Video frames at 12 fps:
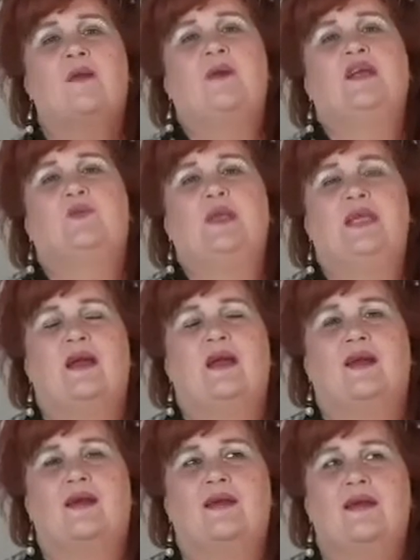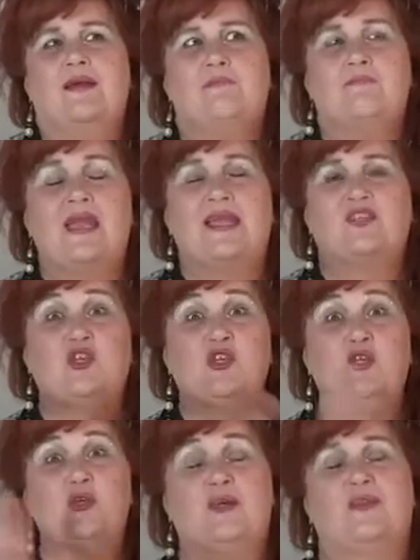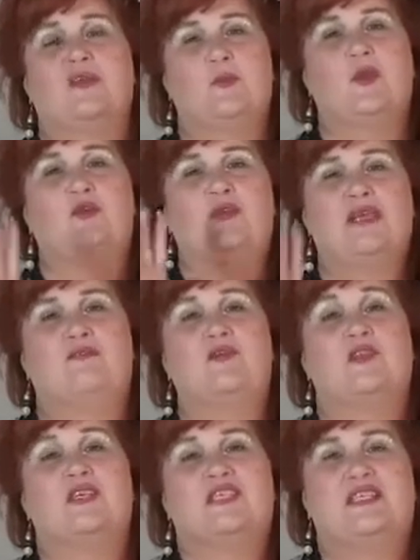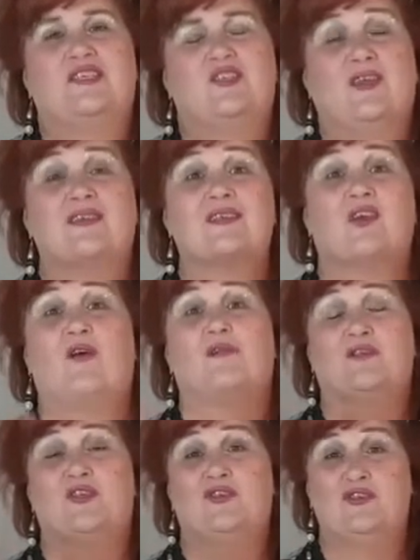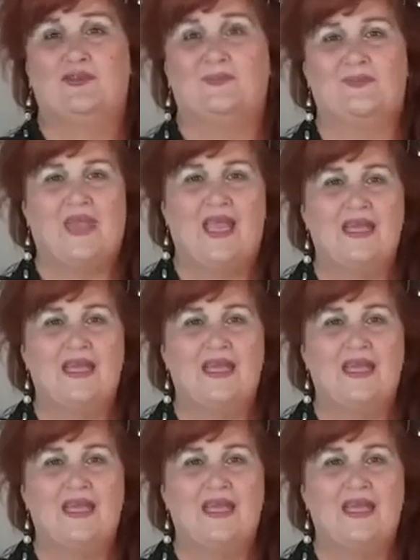but we made sure that we could give you this teaching this afternoon.